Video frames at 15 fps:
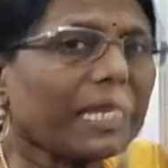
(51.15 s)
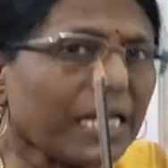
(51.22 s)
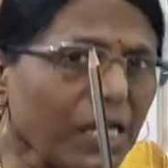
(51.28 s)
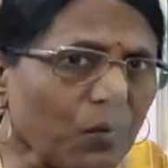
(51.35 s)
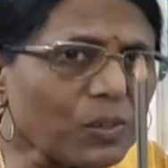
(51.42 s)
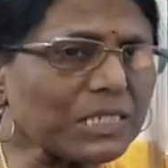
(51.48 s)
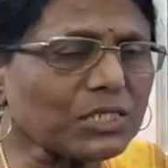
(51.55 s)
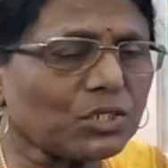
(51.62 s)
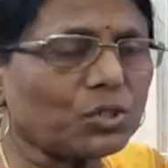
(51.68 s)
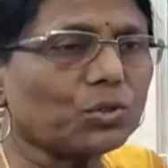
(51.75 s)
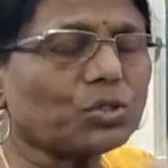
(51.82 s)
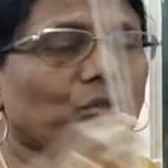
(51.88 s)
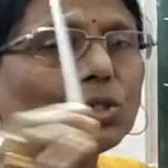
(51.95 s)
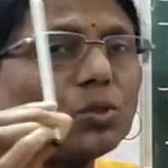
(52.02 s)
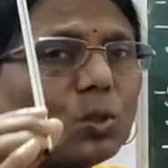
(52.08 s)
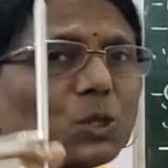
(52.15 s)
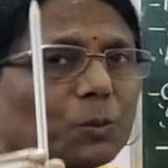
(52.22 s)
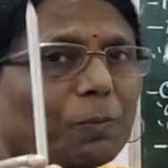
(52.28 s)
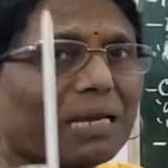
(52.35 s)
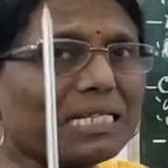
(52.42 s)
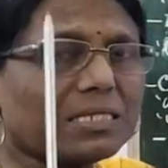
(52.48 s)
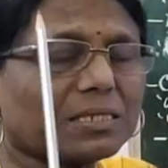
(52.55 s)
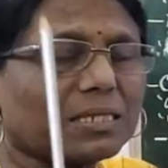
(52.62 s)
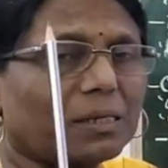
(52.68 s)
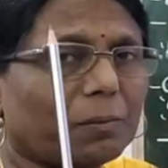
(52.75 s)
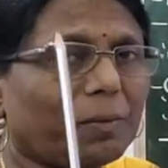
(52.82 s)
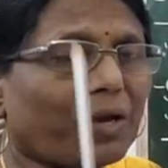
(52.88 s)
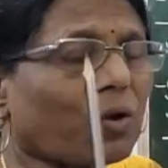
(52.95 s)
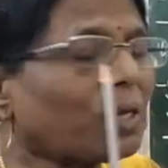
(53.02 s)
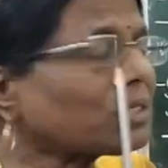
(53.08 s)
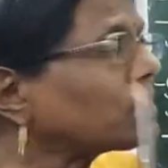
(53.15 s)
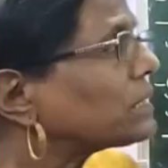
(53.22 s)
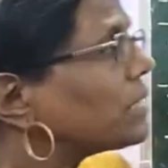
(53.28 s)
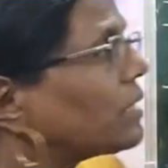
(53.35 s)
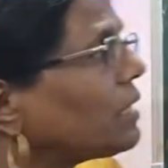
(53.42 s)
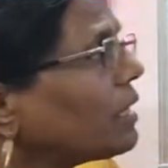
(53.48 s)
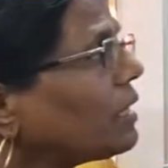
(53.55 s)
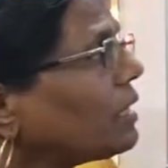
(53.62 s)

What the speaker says: request you to use pencil because